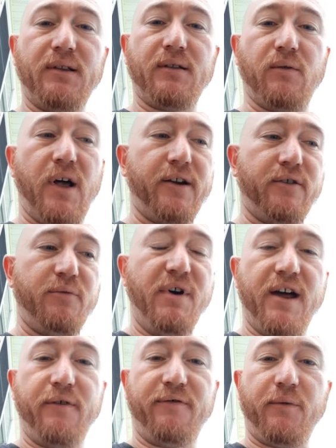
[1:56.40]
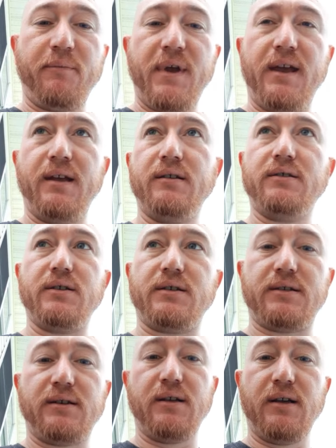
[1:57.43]
the lighter the better for me.
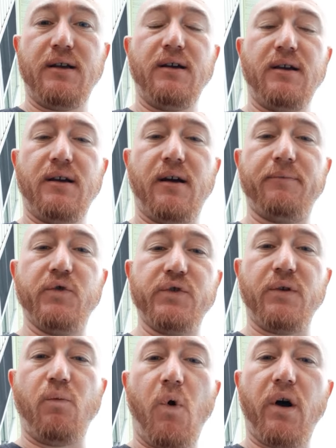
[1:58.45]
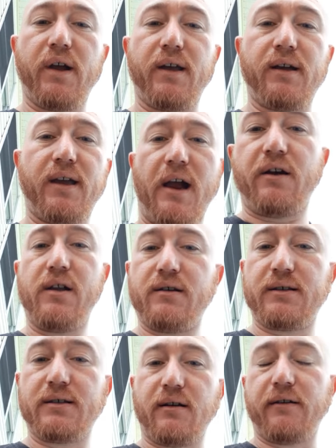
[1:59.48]
Just, I'm usually walking, carrying
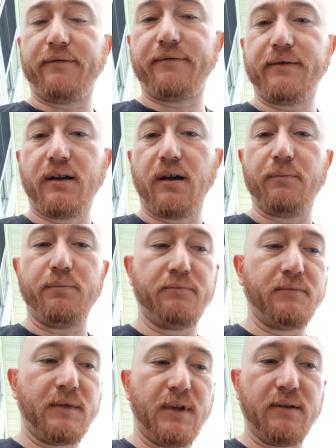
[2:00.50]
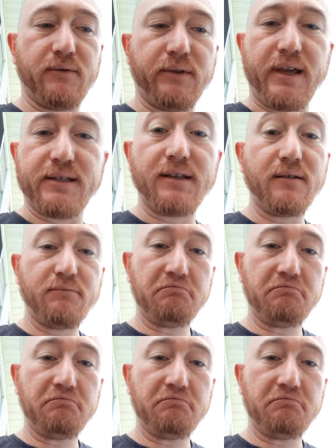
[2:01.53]
stuff. I'm lazy,